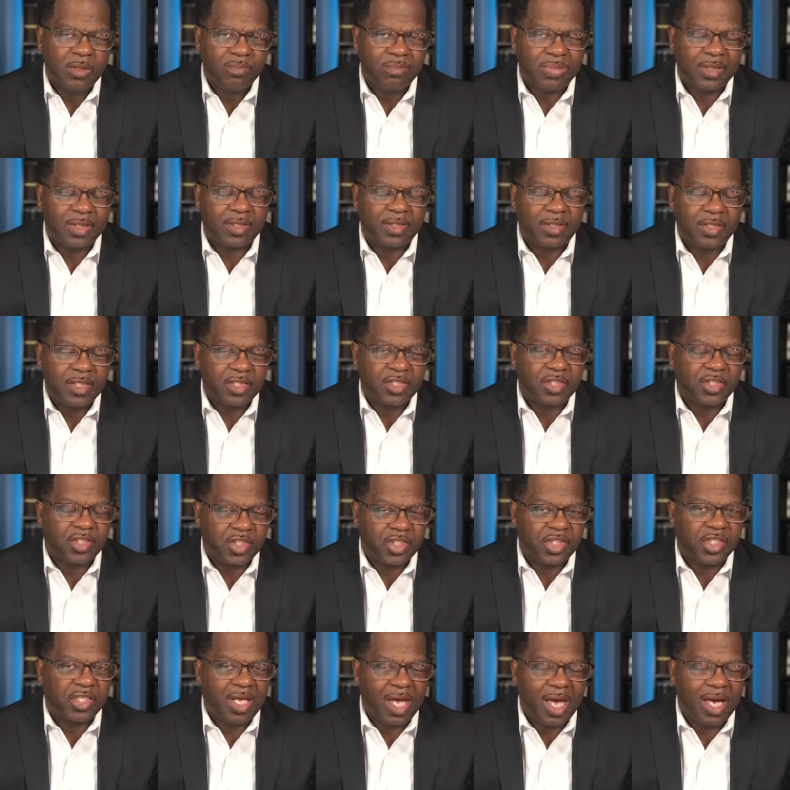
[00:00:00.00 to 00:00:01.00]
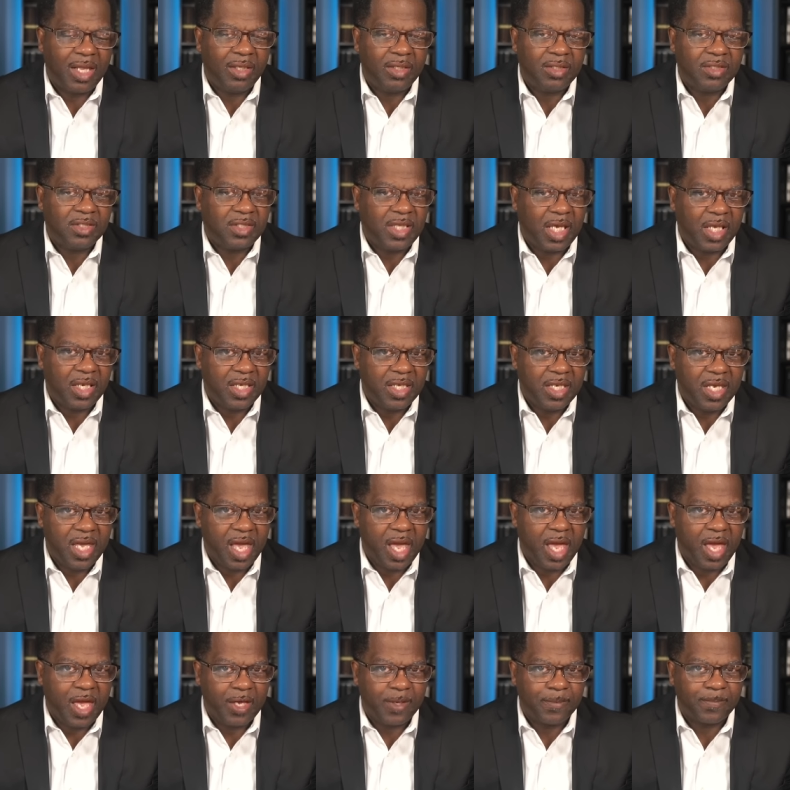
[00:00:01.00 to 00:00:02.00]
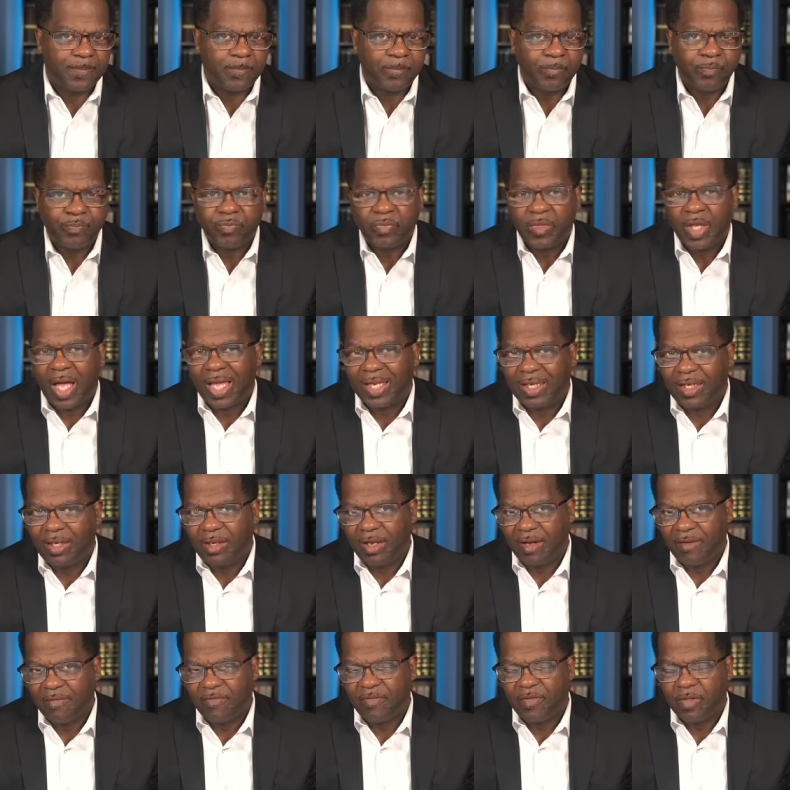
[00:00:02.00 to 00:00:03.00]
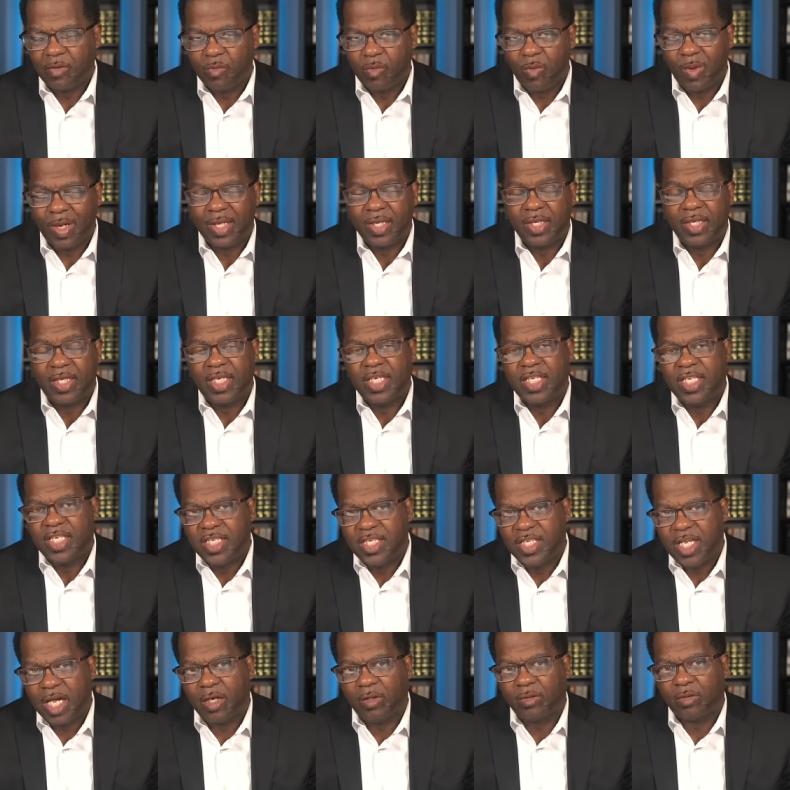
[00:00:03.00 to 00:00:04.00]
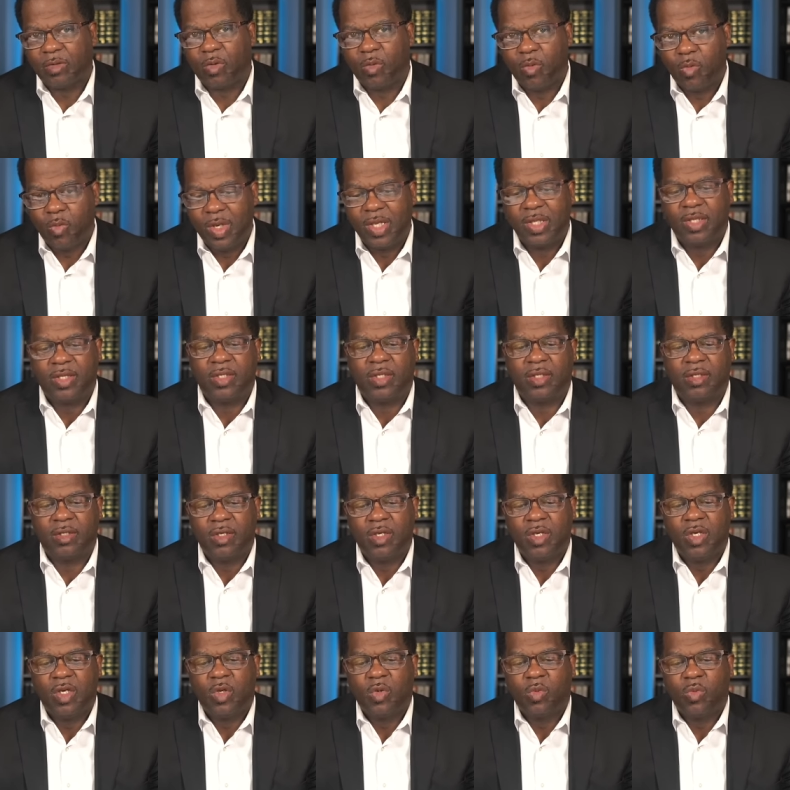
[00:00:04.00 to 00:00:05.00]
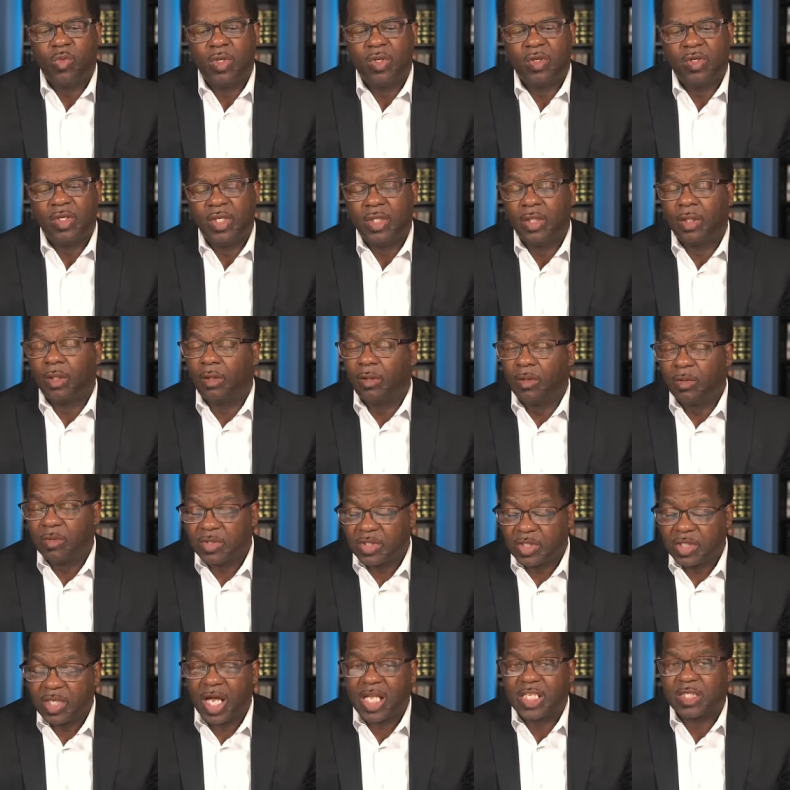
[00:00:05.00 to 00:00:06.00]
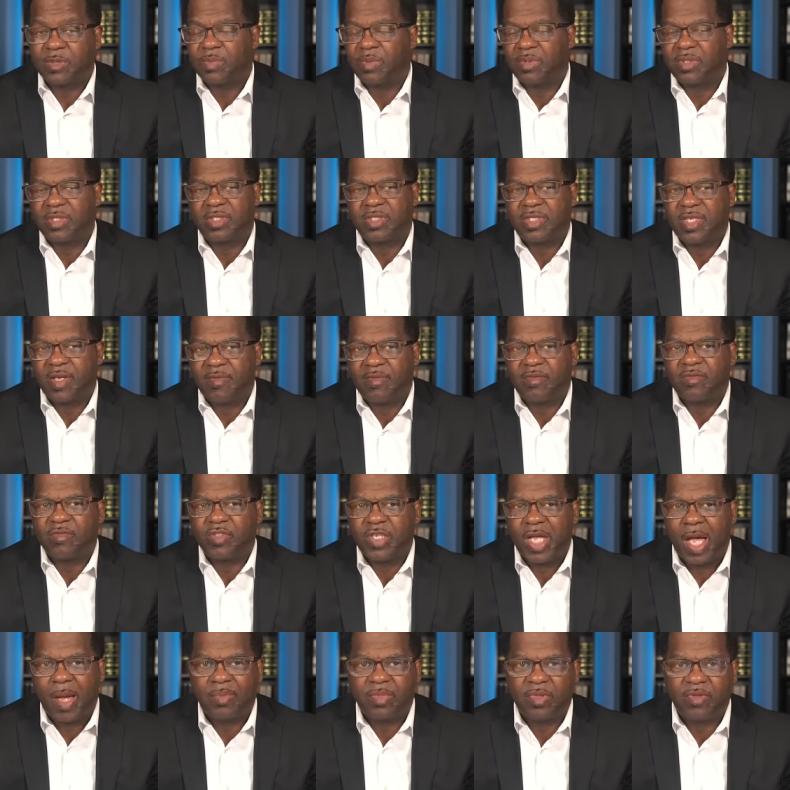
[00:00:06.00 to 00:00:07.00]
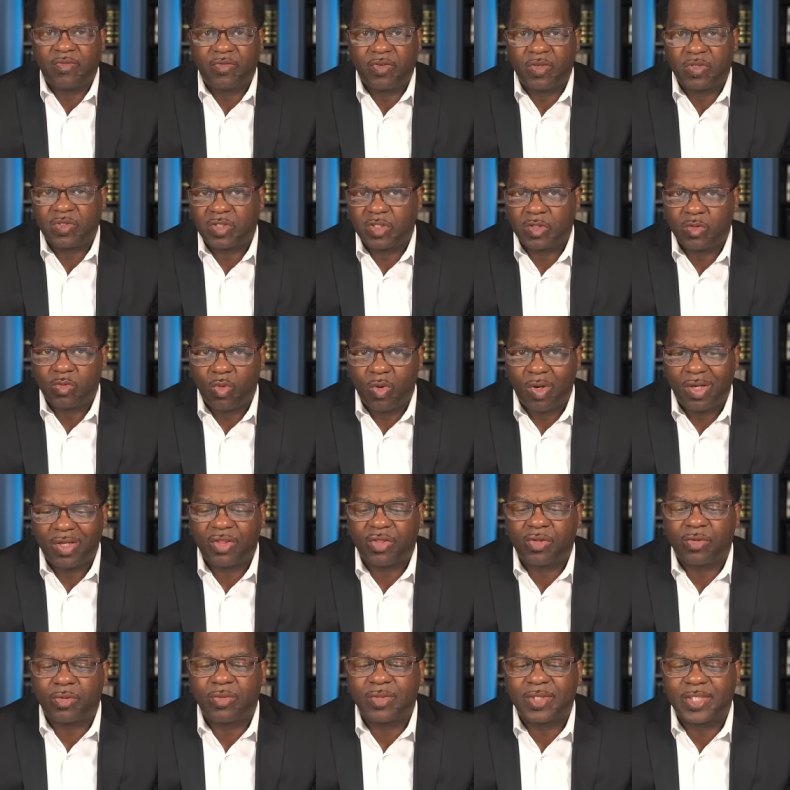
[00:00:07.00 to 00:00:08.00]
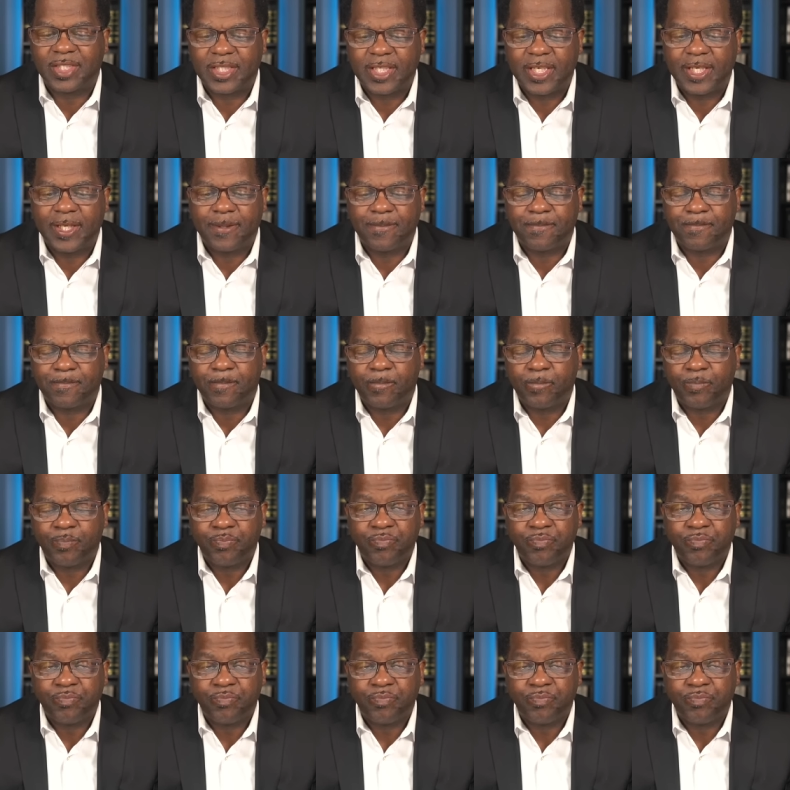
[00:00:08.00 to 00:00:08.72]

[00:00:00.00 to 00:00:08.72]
But this challenge that he had, I love the way he dealt with it. We're in Luke's Gospel, the 7th chapter, verses 1 through 10.